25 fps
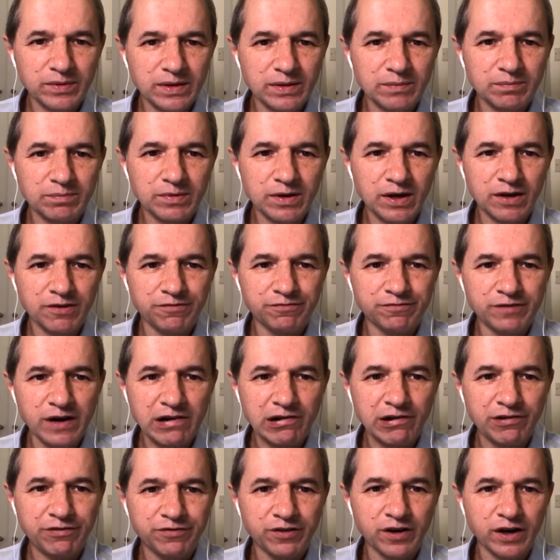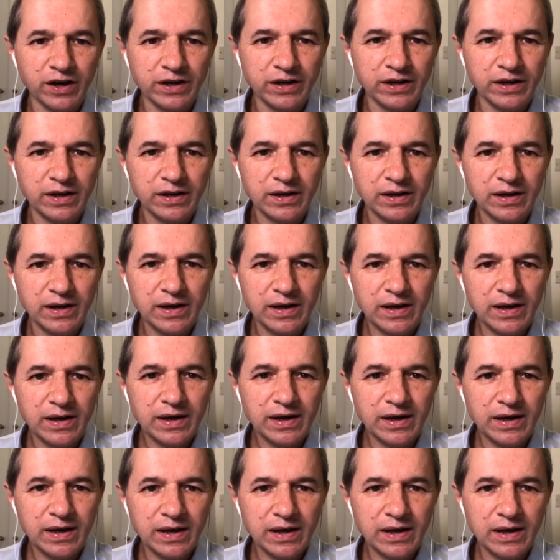kind of verifying it,
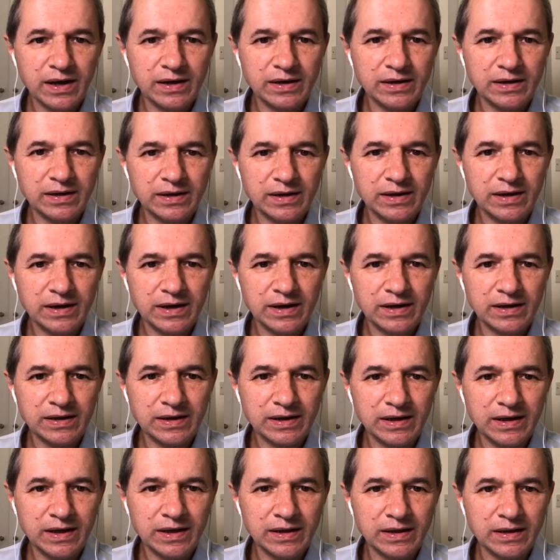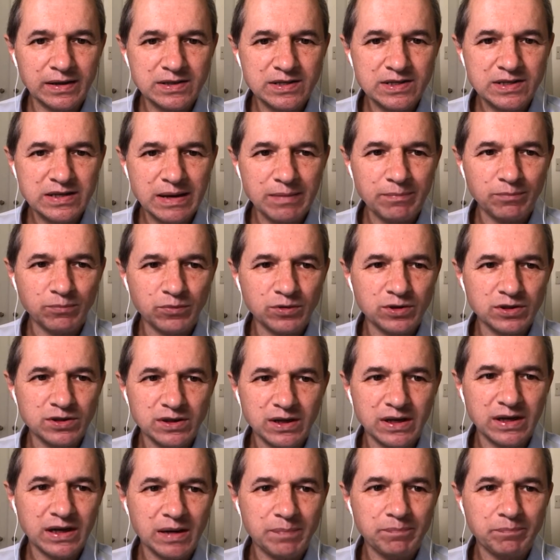and and and the stamp was
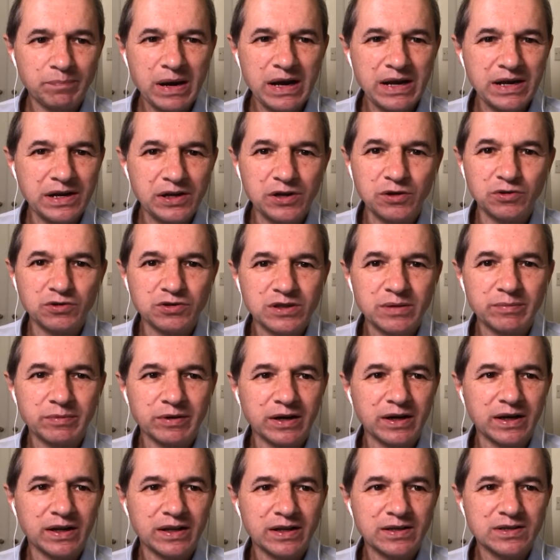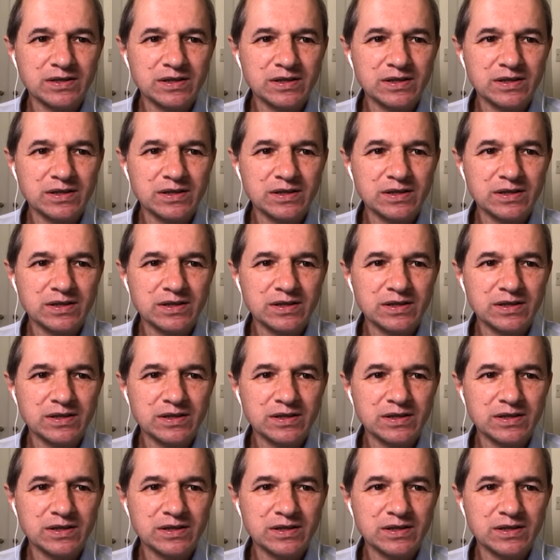a penny or something like that,